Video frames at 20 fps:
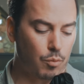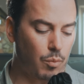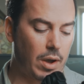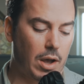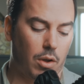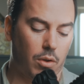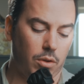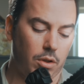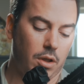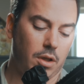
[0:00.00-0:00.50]

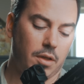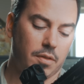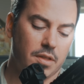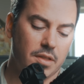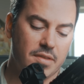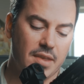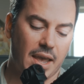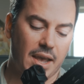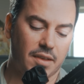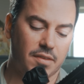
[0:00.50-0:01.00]
well
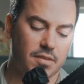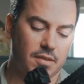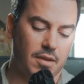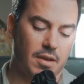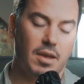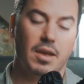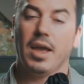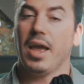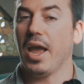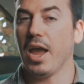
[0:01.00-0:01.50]
that takes
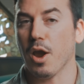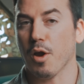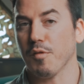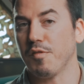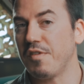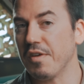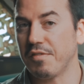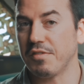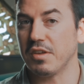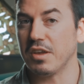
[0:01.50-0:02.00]

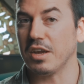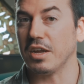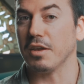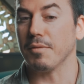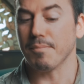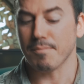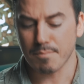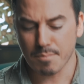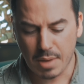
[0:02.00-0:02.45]
AR-15